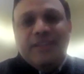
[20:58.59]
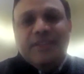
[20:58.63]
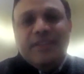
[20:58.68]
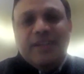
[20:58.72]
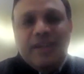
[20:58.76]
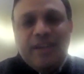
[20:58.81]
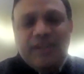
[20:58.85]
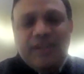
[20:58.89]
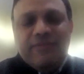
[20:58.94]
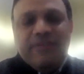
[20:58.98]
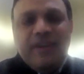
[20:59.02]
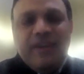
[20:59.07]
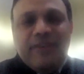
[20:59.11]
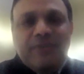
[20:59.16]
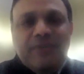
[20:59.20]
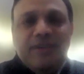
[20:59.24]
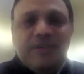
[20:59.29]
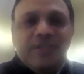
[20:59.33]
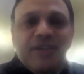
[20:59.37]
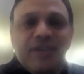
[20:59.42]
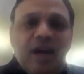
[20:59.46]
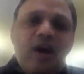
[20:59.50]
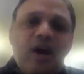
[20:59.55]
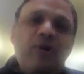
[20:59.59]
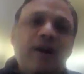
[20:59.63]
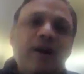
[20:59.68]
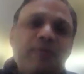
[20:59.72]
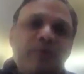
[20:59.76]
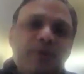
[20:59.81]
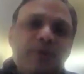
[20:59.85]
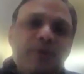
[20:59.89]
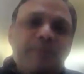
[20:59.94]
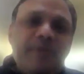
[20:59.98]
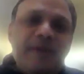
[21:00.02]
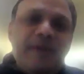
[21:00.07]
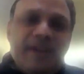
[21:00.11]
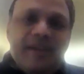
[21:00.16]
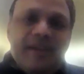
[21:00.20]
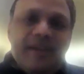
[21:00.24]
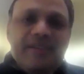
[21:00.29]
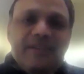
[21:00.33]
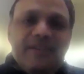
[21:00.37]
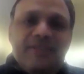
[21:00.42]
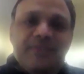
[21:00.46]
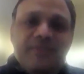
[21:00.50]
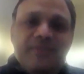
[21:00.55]
35 years, how I would break
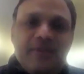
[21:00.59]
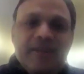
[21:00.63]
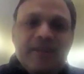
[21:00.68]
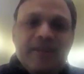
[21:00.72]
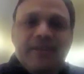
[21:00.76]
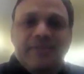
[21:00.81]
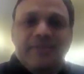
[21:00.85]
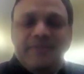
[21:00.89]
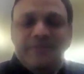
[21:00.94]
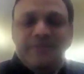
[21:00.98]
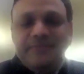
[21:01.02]
it, Sunil.